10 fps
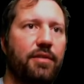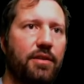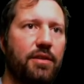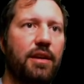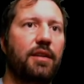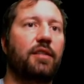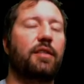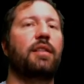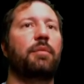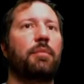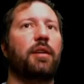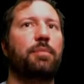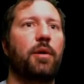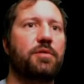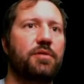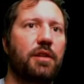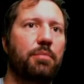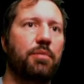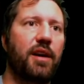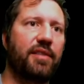So you get ex- the exposure to the
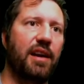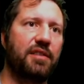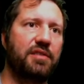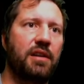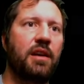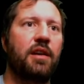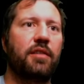price action.